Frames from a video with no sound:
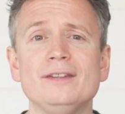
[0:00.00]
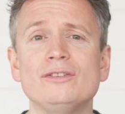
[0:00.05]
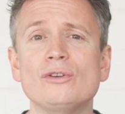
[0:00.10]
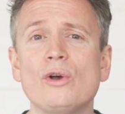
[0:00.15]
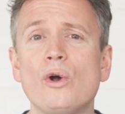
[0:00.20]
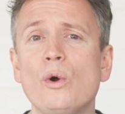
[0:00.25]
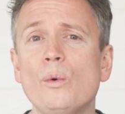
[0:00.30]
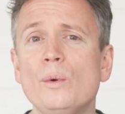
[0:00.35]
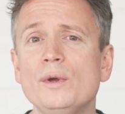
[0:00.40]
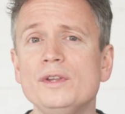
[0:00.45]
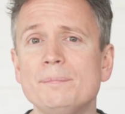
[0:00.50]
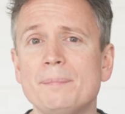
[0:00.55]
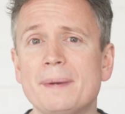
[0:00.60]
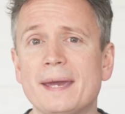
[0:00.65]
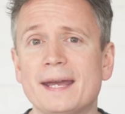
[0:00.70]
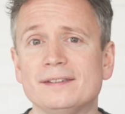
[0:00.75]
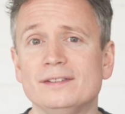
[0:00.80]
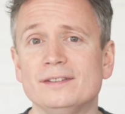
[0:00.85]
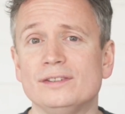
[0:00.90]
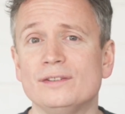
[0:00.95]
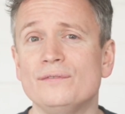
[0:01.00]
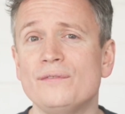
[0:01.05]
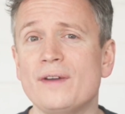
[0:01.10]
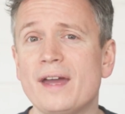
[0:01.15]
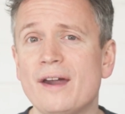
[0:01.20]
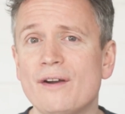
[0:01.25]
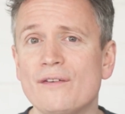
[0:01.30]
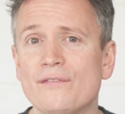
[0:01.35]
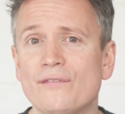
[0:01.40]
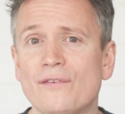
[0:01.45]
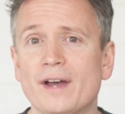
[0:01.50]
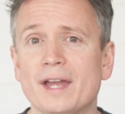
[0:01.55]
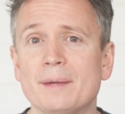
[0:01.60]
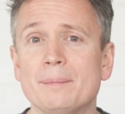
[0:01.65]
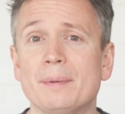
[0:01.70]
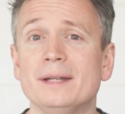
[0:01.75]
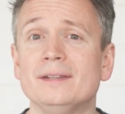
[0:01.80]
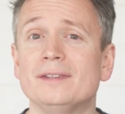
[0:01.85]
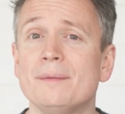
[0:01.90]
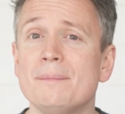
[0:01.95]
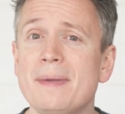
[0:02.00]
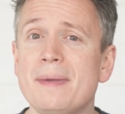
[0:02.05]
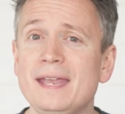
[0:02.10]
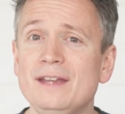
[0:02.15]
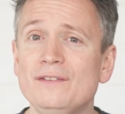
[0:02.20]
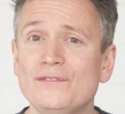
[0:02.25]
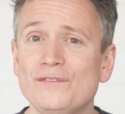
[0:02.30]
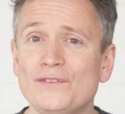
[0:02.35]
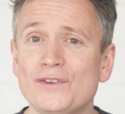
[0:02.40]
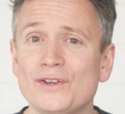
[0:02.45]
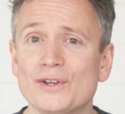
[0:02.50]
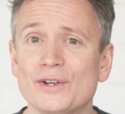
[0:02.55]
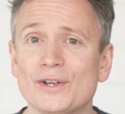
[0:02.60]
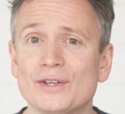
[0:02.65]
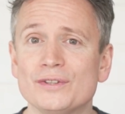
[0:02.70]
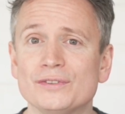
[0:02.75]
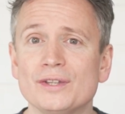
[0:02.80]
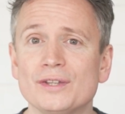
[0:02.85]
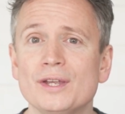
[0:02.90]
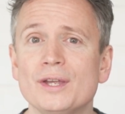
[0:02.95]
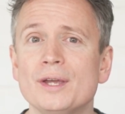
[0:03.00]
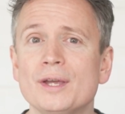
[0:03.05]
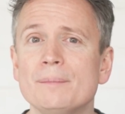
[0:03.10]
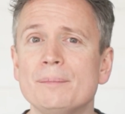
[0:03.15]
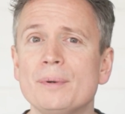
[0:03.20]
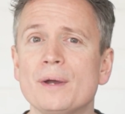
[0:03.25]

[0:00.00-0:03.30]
it's always better to verify by domain first,